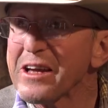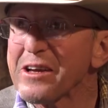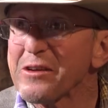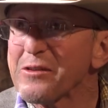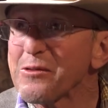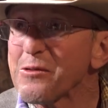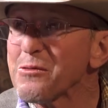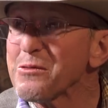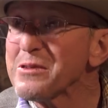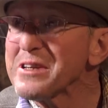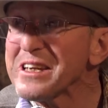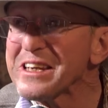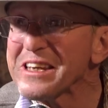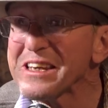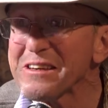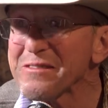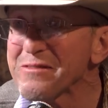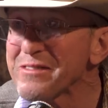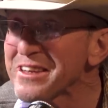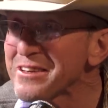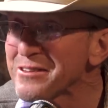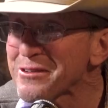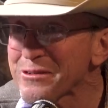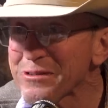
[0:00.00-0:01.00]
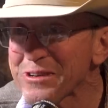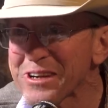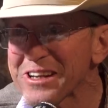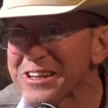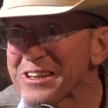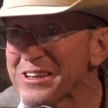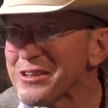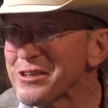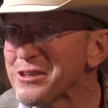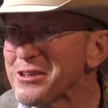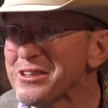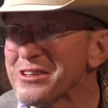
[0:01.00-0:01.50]
I can only give the
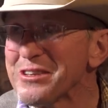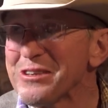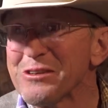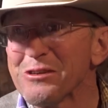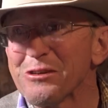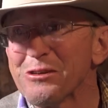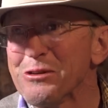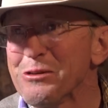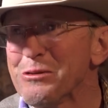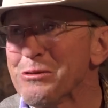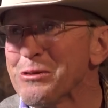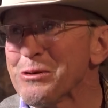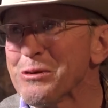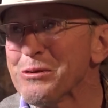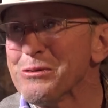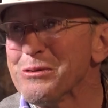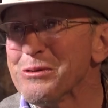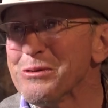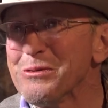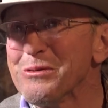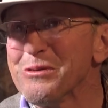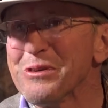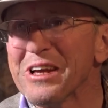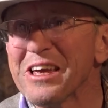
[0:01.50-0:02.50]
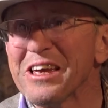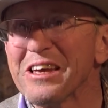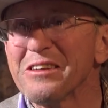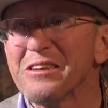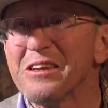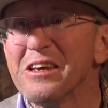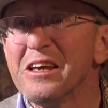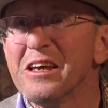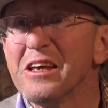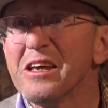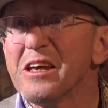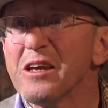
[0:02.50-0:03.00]
credit to you know who,
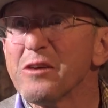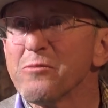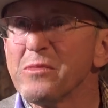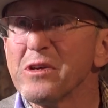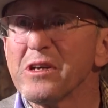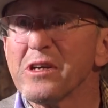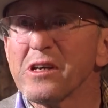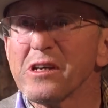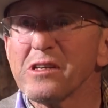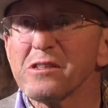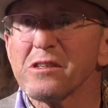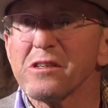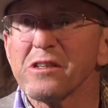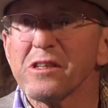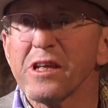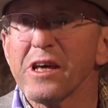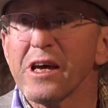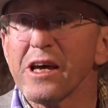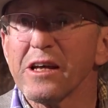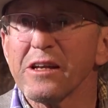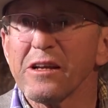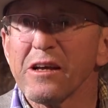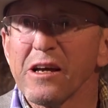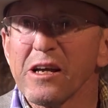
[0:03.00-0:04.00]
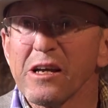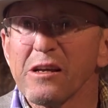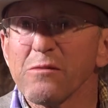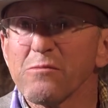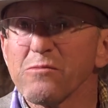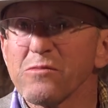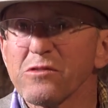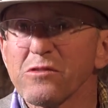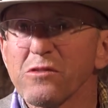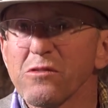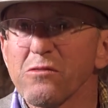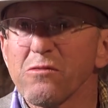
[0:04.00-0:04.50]
and because of that, I
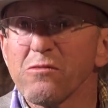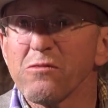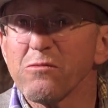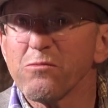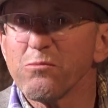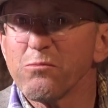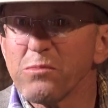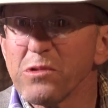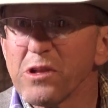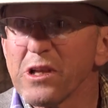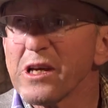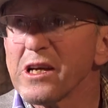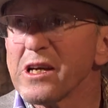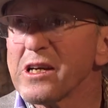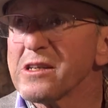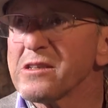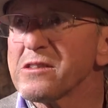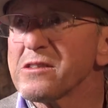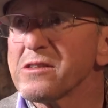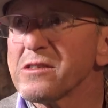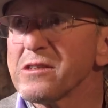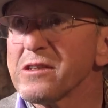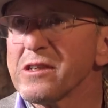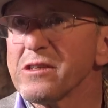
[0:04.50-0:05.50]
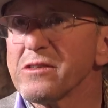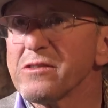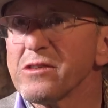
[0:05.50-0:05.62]
am so blessed.